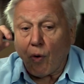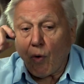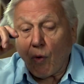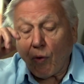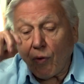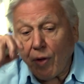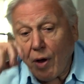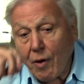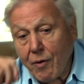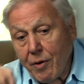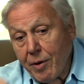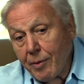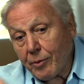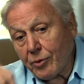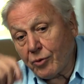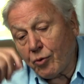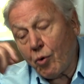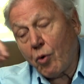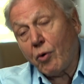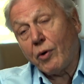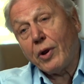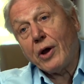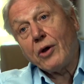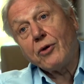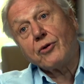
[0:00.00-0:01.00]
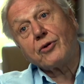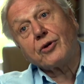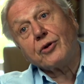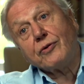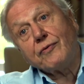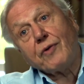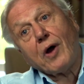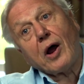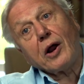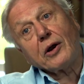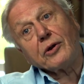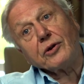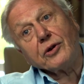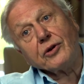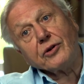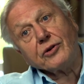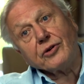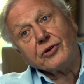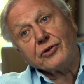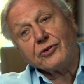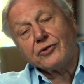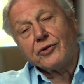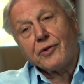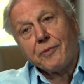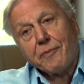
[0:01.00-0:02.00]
although it was all those advantages,